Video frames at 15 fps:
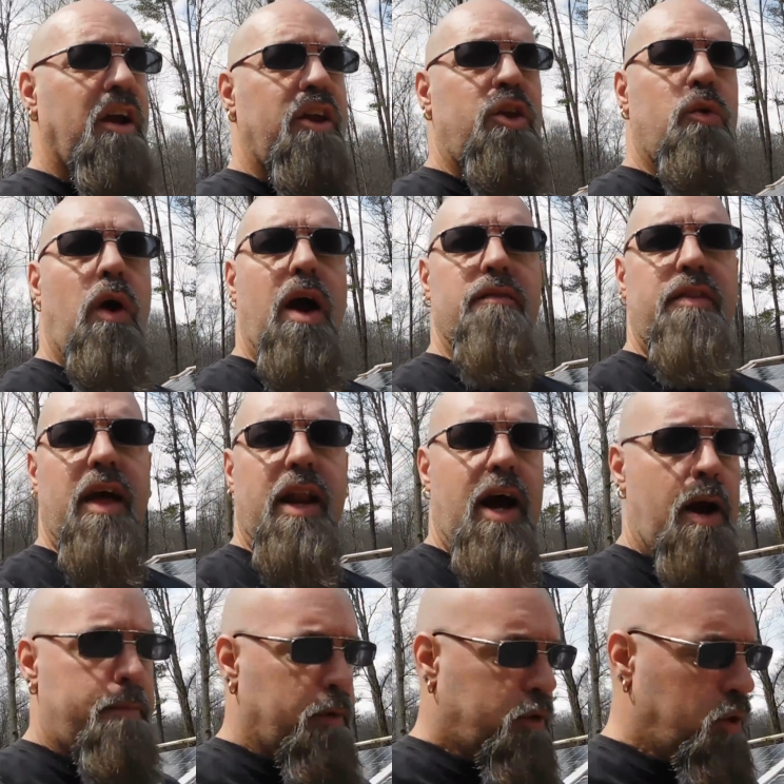you have that
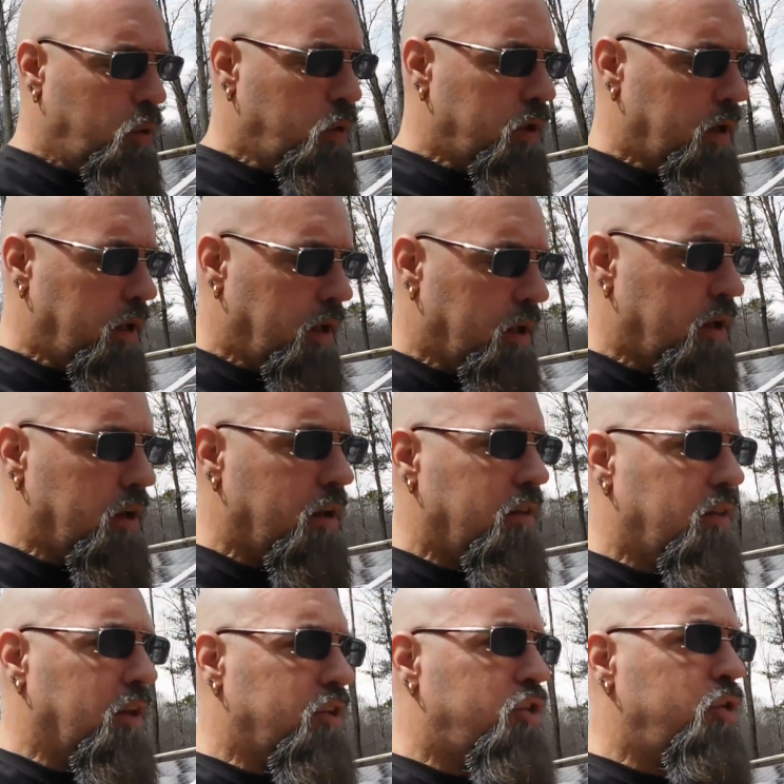opportunity
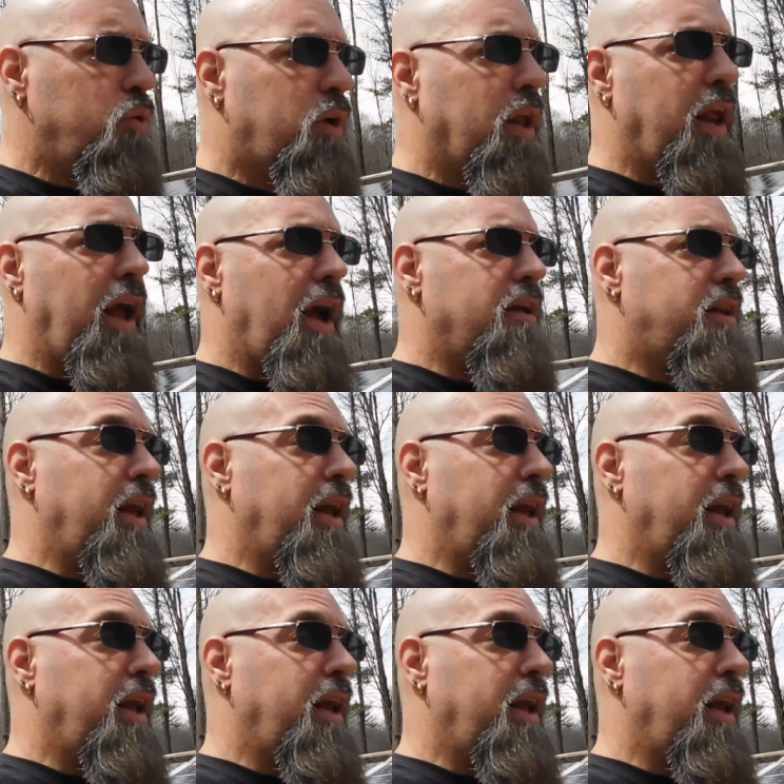that you can have,